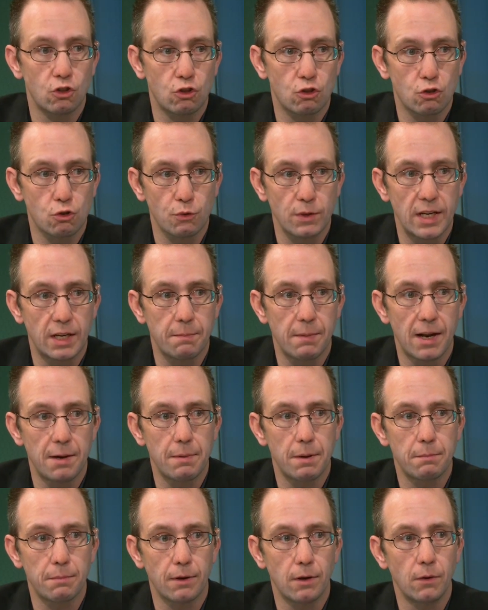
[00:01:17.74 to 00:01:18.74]
streak might
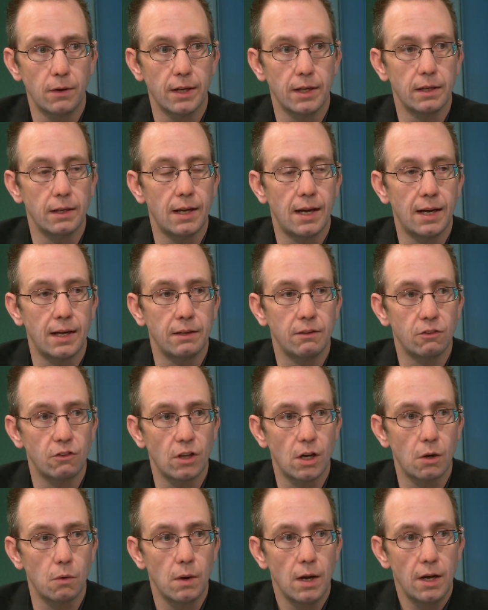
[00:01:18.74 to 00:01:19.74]
have been broken. And
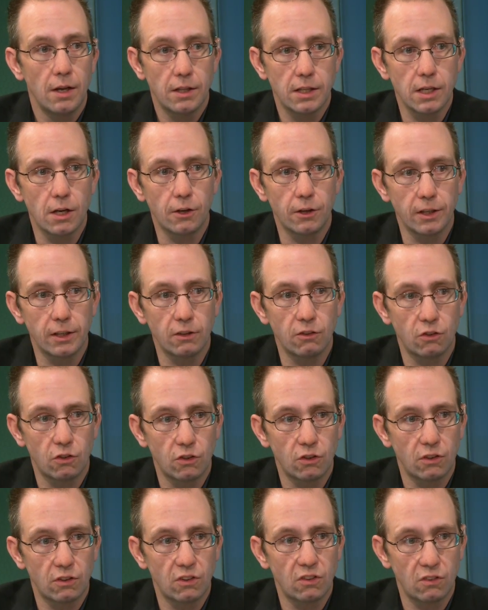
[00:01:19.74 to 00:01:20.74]
so the
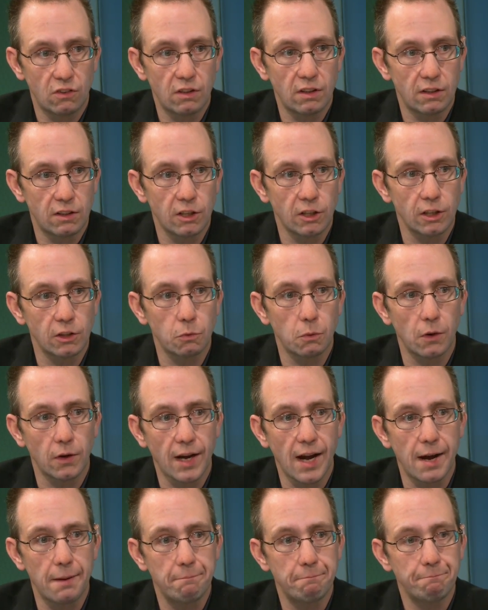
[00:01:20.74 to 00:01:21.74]
earnings were
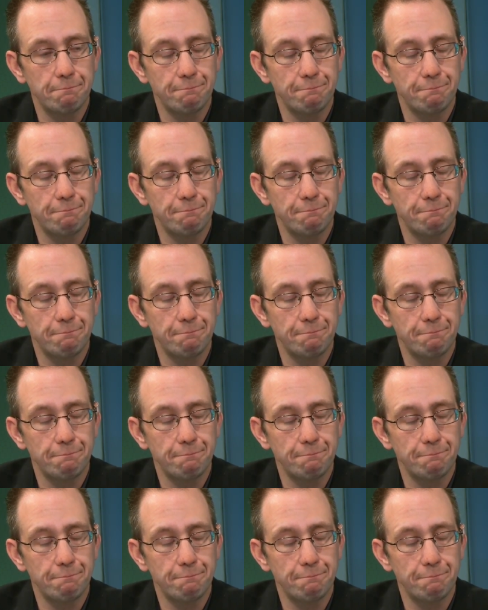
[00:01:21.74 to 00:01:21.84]
okay.